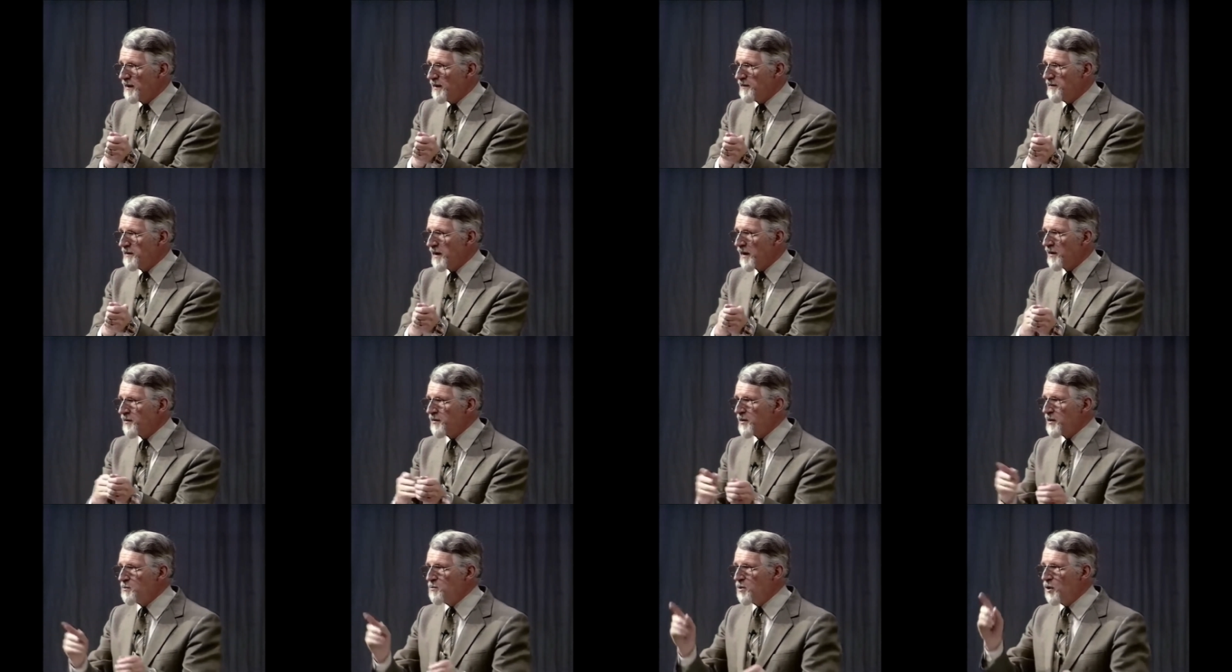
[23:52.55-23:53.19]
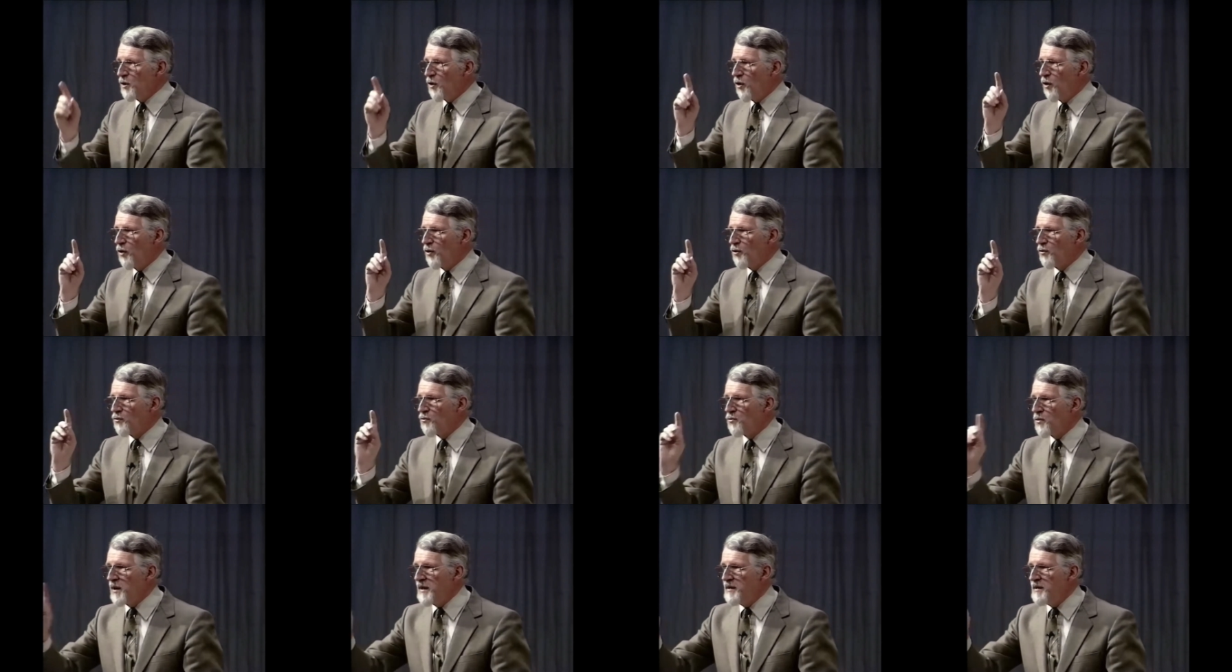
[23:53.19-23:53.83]
Now, they were
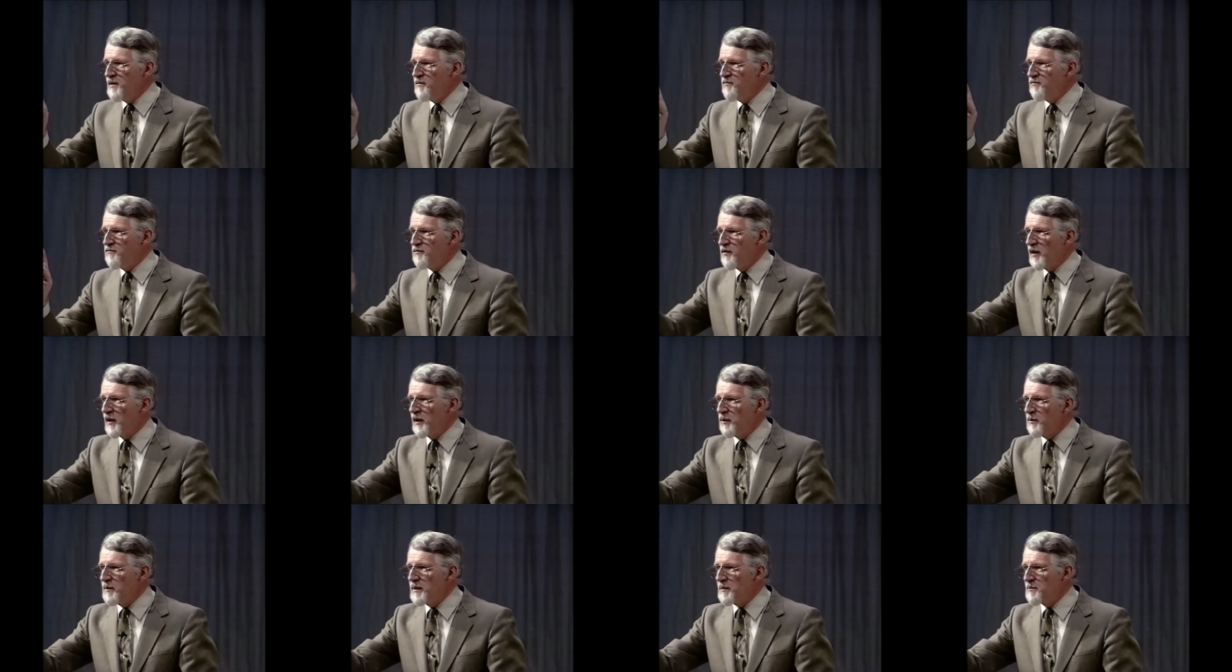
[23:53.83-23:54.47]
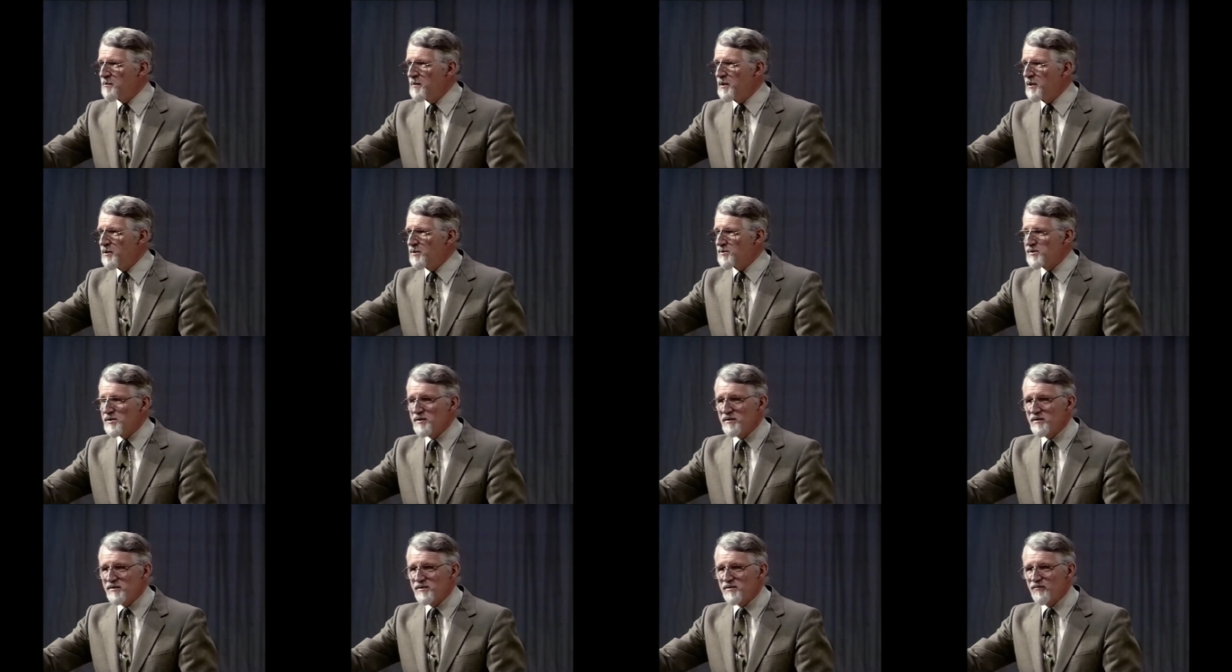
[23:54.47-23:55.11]
already following
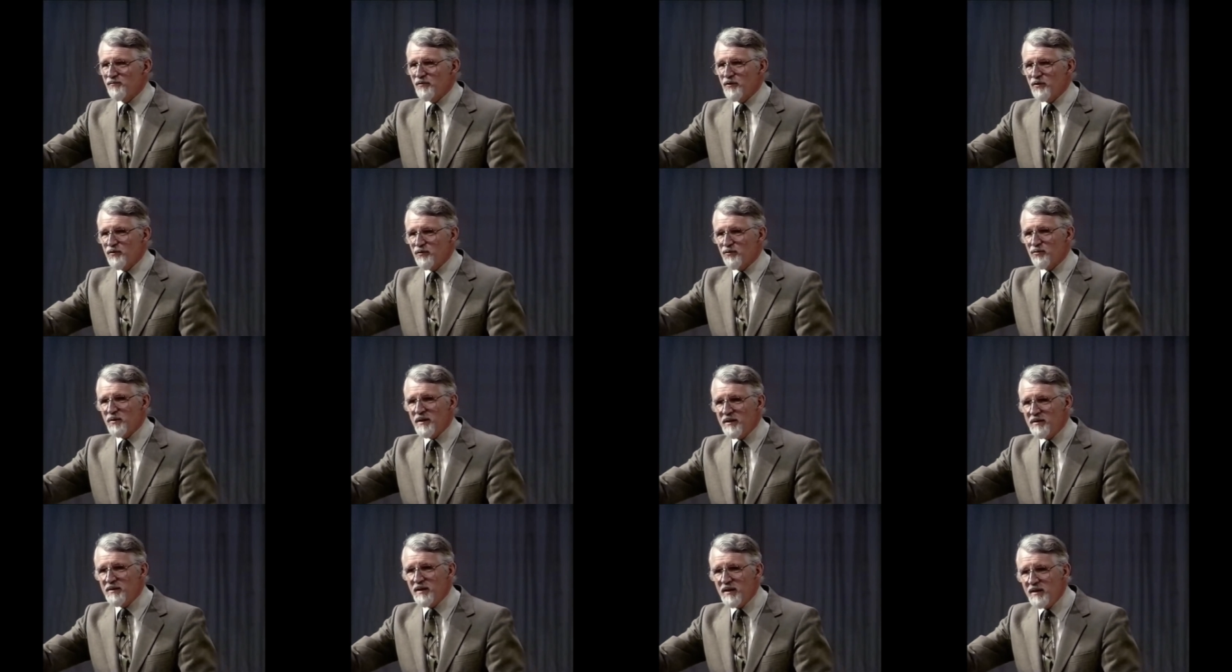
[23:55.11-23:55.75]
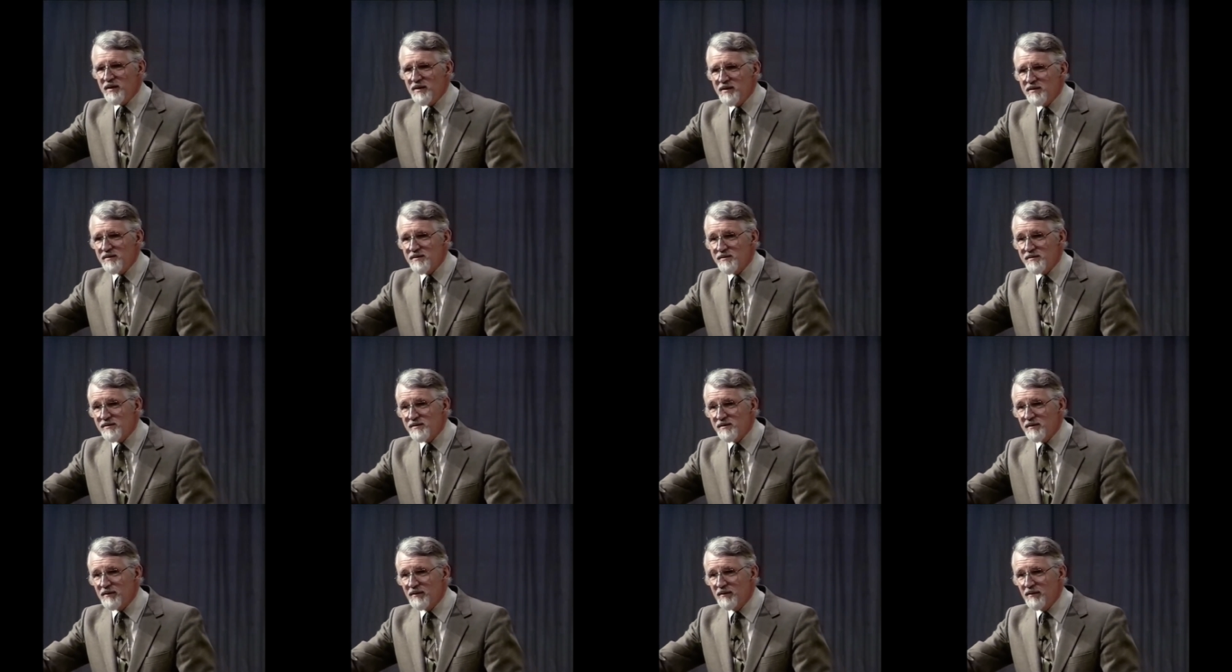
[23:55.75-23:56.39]
Moses for three
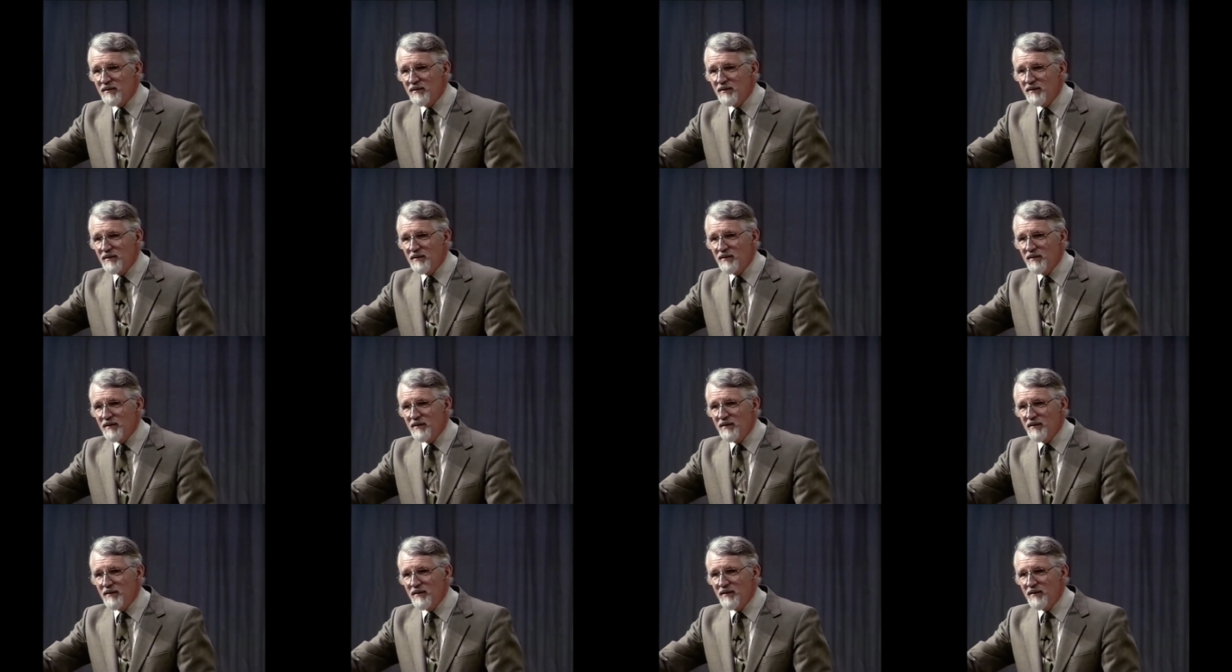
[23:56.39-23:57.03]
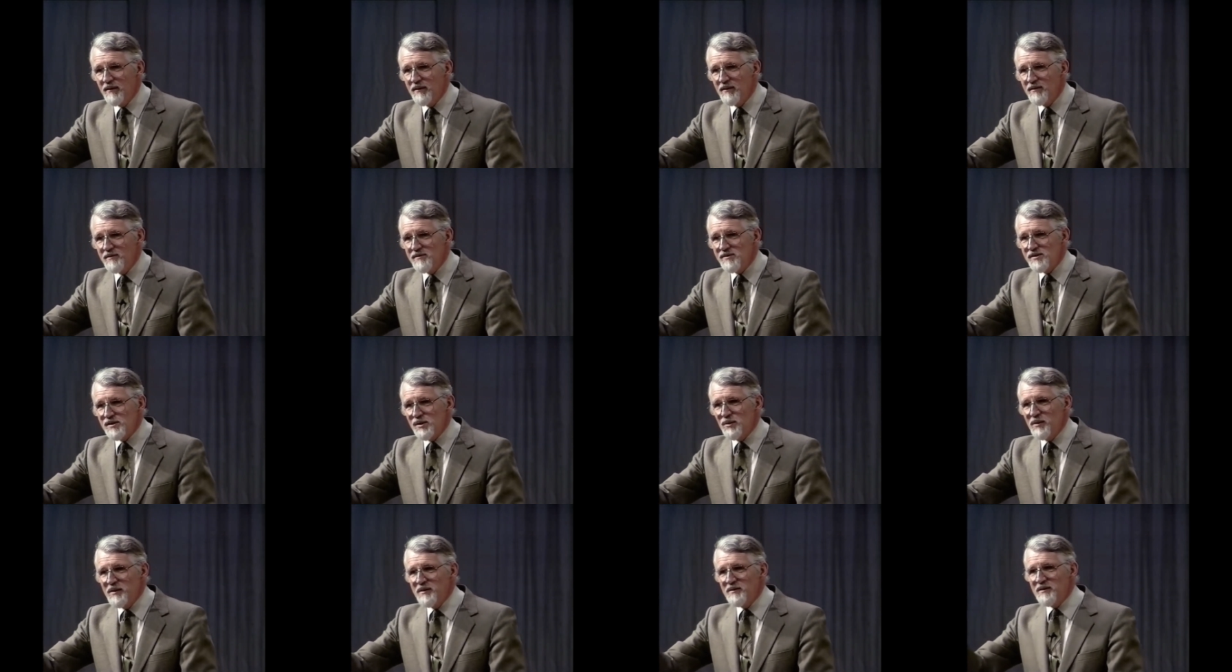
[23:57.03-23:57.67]
days.
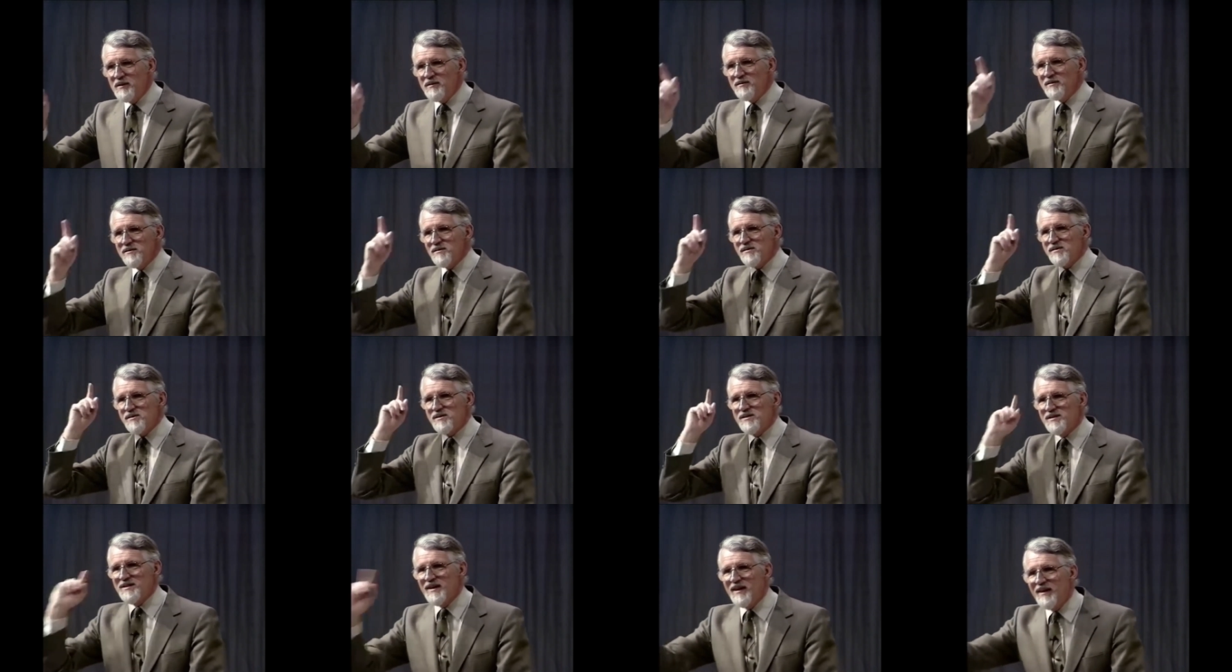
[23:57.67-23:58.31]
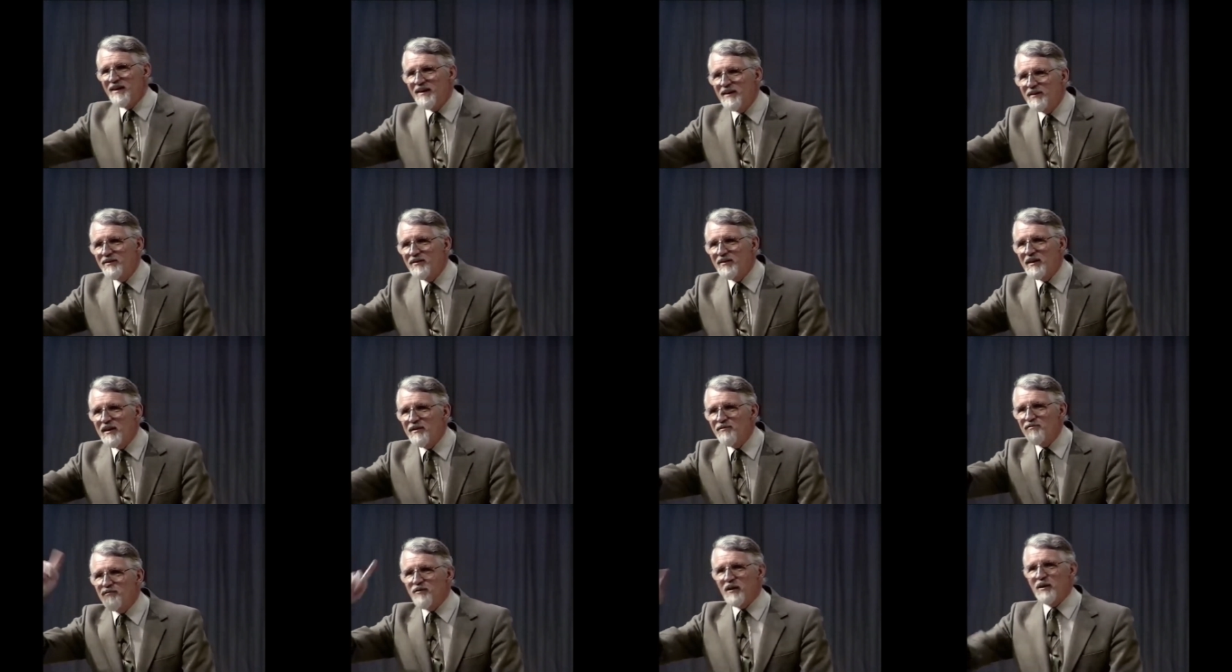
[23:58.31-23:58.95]
So it didn't start
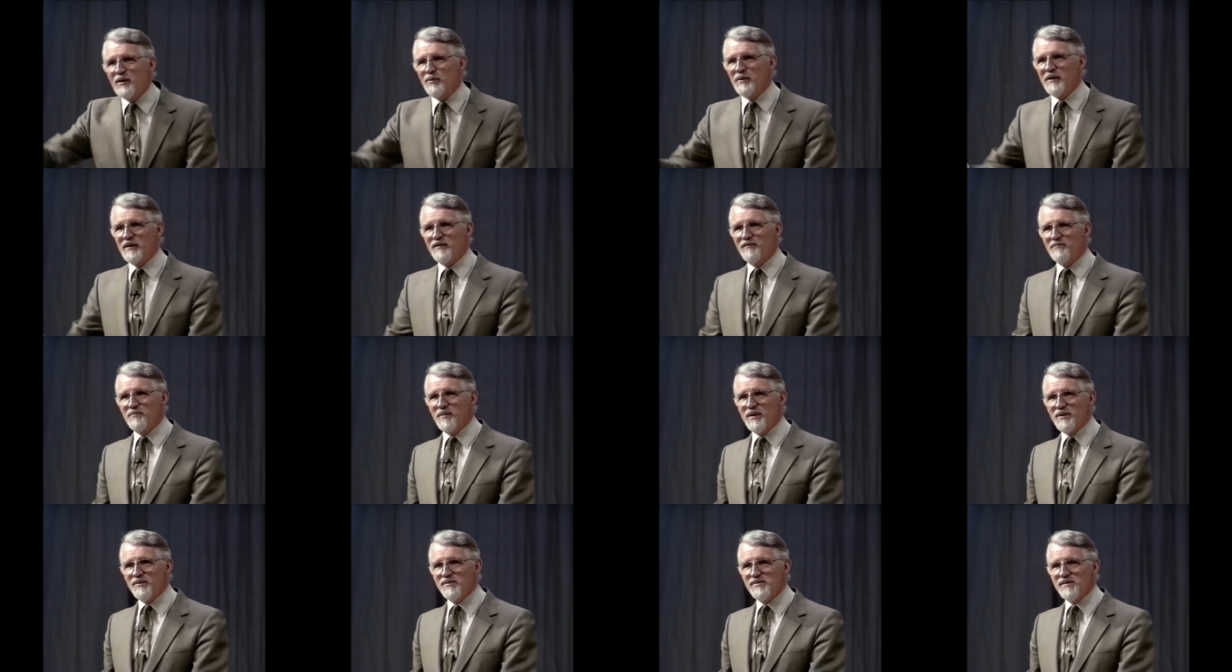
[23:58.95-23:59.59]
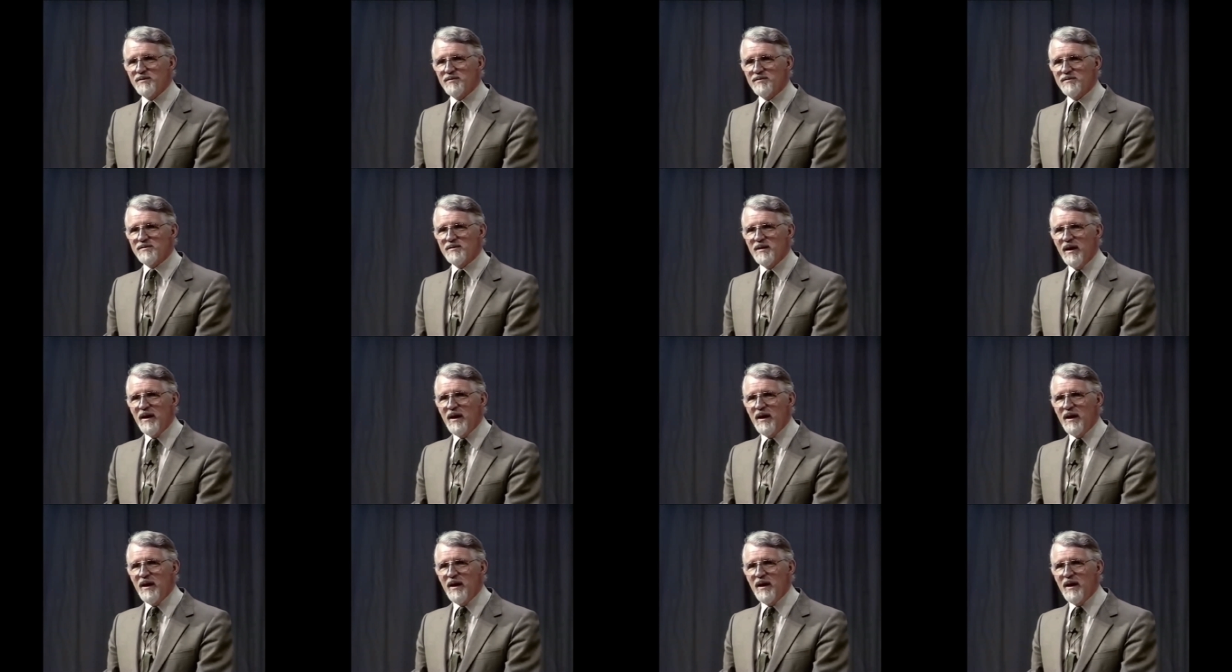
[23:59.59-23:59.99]
their following of Moses.